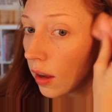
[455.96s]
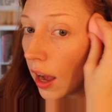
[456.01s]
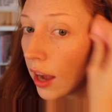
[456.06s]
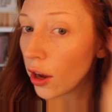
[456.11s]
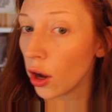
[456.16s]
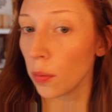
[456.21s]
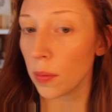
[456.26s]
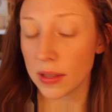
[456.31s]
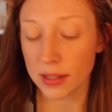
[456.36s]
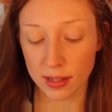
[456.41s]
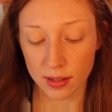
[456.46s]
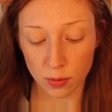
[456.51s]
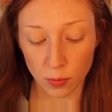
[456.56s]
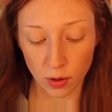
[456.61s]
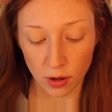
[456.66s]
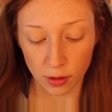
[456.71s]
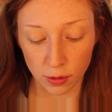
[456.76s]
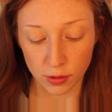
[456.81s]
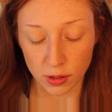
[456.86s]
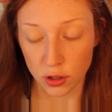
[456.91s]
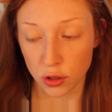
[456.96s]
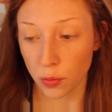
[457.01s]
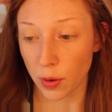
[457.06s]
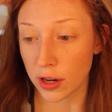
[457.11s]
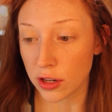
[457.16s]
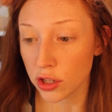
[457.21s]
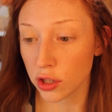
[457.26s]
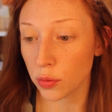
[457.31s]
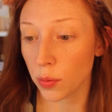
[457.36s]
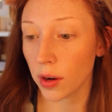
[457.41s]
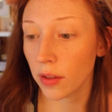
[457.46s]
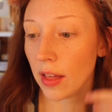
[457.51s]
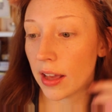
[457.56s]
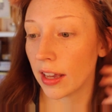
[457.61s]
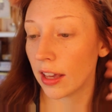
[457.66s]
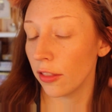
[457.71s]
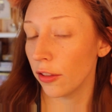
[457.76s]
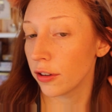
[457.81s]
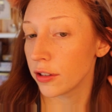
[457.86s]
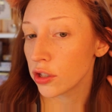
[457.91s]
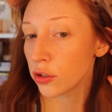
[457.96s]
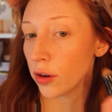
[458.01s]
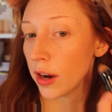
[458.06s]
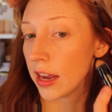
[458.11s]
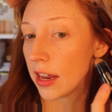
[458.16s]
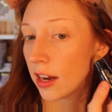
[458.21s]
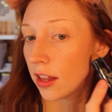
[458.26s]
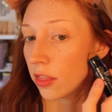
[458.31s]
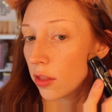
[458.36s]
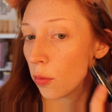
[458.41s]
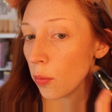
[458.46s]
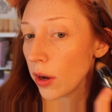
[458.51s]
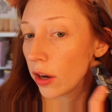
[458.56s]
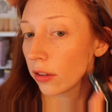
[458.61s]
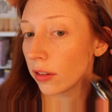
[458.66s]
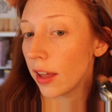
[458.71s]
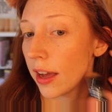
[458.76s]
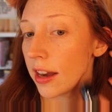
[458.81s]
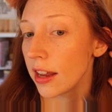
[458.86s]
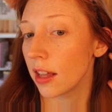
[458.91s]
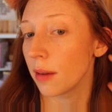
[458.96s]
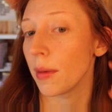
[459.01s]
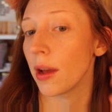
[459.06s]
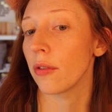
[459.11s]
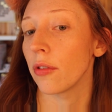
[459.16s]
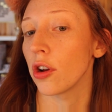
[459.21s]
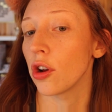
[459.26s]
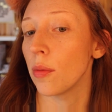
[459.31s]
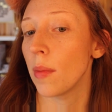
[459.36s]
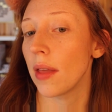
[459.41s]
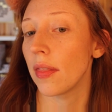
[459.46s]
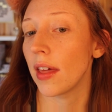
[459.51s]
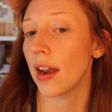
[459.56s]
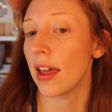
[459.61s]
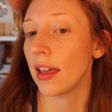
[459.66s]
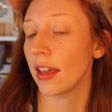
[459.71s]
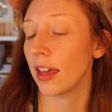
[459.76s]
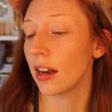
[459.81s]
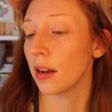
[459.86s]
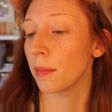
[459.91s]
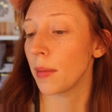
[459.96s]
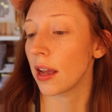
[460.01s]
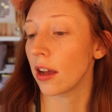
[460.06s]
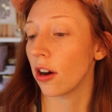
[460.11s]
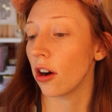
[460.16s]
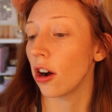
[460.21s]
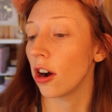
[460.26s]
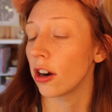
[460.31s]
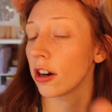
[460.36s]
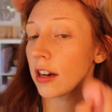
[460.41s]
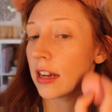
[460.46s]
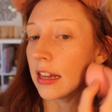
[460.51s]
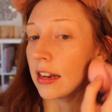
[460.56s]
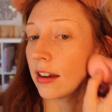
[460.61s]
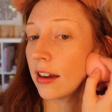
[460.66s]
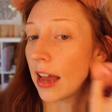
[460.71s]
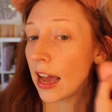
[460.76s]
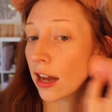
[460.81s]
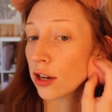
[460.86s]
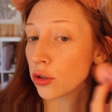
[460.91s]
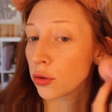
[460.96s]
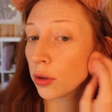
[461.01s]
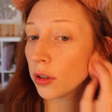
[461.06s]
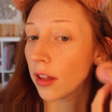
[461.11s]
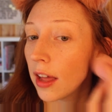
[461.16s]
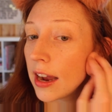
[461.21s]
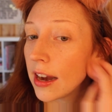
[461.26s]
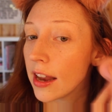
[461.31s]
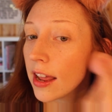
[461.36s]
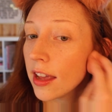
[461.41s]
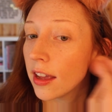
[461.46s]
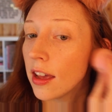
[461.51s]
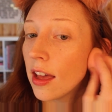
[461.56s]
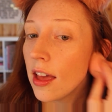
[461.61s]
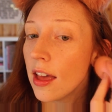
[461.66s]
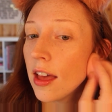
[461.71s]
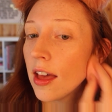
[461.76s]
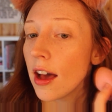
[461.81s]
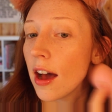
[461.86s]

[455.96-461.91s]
I hope this isn't one of those situations where like it looks great in the weird lighting in my room, and then I get in my car in natural lighting,